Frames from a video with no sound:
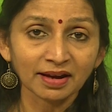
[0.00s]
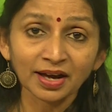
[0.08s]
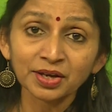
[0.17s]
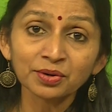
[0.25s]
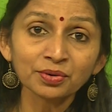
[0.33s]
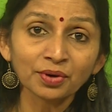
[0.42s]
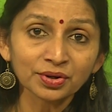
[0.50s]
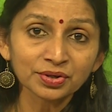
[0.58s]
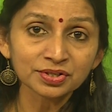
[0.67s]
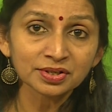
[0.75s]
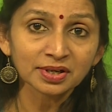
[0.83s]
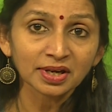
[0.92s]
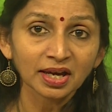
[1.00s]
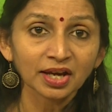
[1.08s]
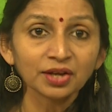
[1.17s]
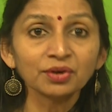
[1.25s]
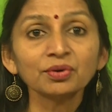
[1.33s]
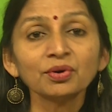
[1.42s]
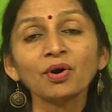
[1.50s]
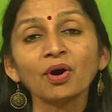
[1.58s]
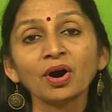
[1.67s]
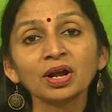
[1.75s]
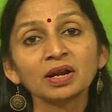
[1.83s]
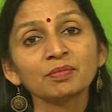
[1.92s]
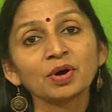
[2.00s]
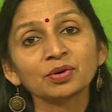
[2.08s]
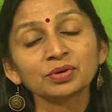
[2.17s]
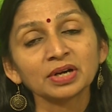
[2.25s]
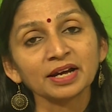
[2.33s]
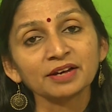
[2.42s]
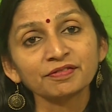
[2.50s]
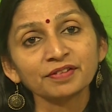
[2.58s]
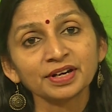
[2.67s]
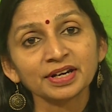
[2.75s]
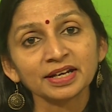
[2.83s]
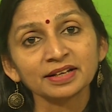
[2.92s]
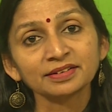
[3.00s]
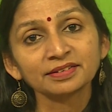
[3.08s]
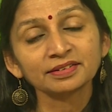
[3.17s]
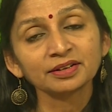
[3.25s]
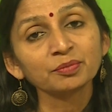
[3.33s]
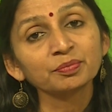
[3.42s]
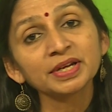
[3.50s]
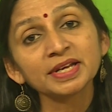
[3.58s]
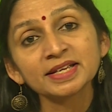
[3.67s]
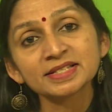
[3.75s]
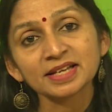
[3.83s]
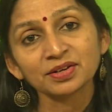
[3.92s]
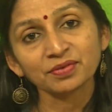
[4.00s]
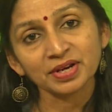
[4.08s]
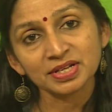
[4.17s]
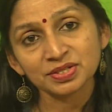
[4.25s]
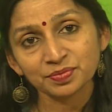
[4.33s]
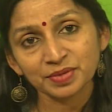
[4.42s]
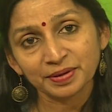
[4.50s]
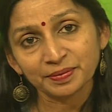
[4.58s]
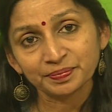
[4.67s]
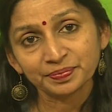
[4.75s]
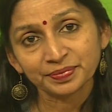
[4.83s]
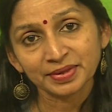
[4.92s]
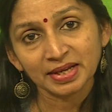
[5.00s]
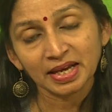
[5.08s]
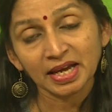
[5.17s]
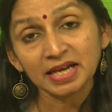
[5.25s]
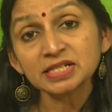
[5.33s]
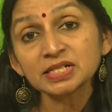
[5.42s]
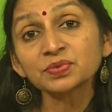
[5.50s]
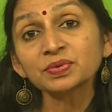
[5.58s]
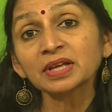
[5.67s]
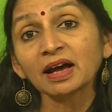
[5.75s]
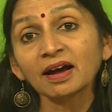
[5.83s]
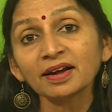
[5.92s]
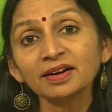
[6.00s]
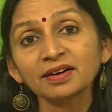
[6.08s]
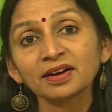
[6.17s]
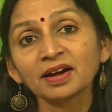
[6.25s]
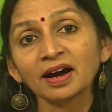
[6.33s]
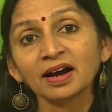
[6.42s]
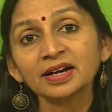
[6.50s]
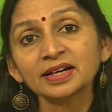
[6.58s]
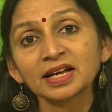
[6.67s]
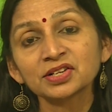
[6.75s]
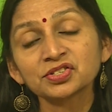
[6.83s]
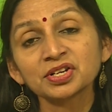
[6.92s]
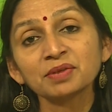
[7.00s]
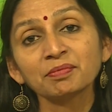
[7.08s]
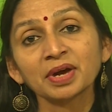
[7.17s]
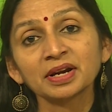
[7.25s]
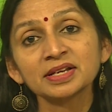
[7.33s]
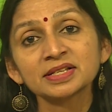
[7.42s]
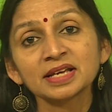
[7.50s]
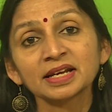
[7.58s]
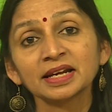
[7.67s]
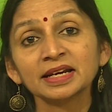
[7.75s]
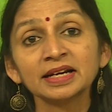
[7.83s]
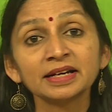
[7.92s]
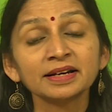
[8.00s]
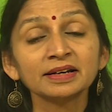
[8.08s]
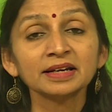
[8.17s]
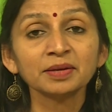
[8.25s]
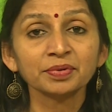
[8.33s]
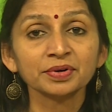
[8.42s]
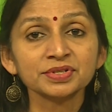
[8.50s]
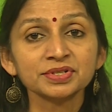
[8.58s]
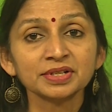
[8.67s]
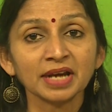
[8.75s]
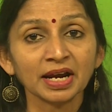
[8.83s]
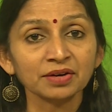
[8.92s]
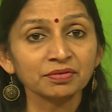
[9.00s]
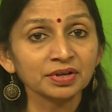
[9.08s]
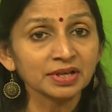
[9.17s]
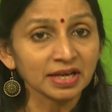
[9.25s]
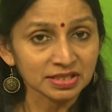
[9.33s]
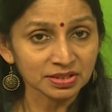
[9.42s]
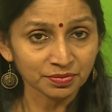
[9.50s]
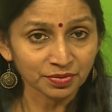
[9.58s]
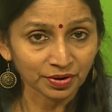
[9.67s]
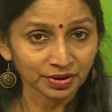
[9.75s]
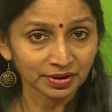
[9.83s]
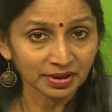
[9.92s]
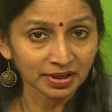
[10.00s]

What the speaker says: are you not? You know all about life and death. Please advise me." It is with high regard that she marries an elderly person, Edward Casaubon,